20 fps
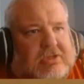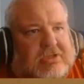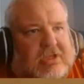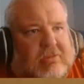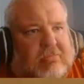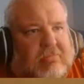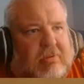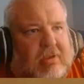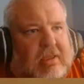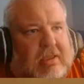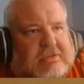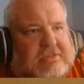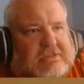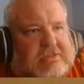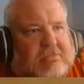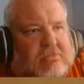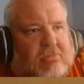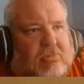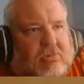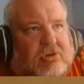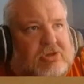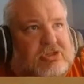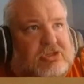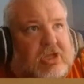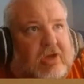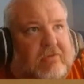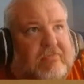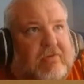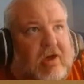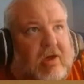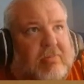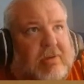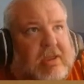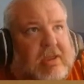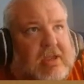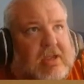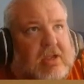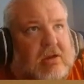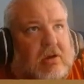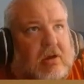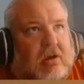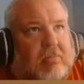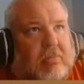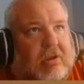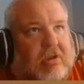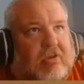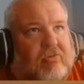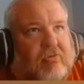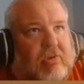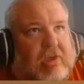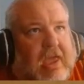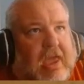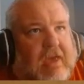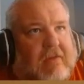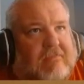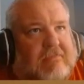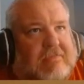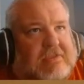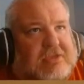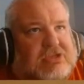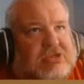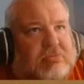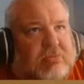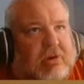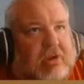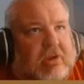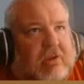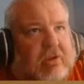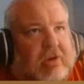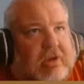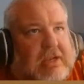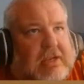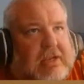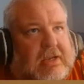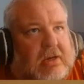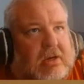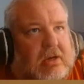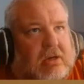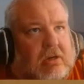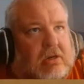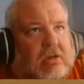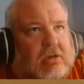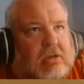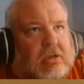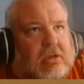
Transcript: plant some more stuff up here because we have this sprinkler here,